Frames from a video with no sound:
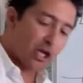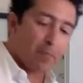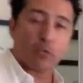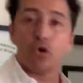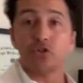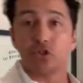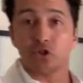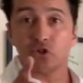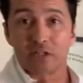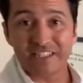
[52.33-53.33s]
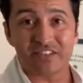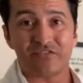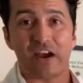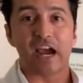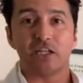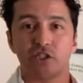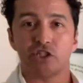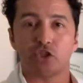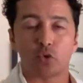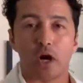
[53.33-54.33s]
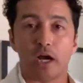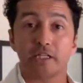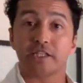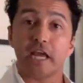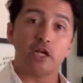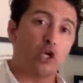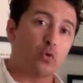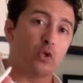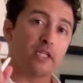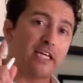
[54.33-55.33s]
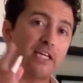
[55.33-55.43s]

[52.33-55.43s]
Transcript: So I'm going to classify these drugs and you will